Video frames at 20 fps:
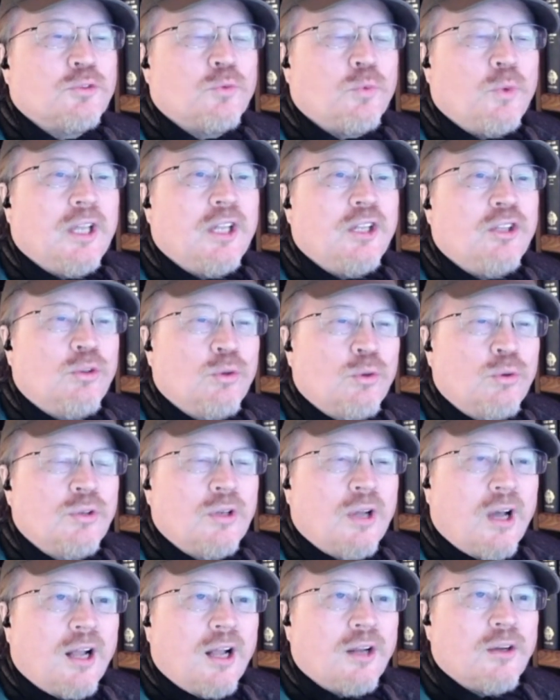we do
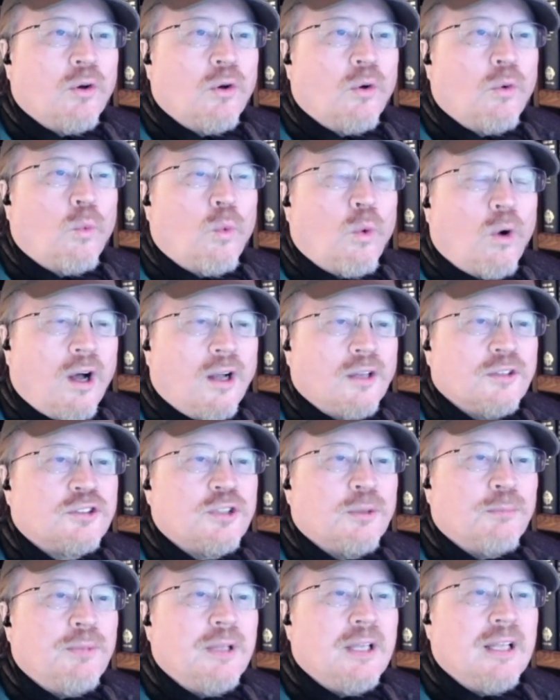not want
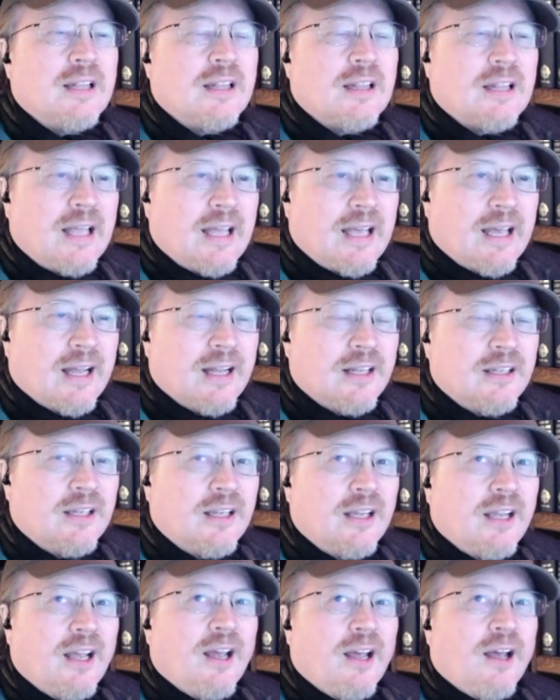to be led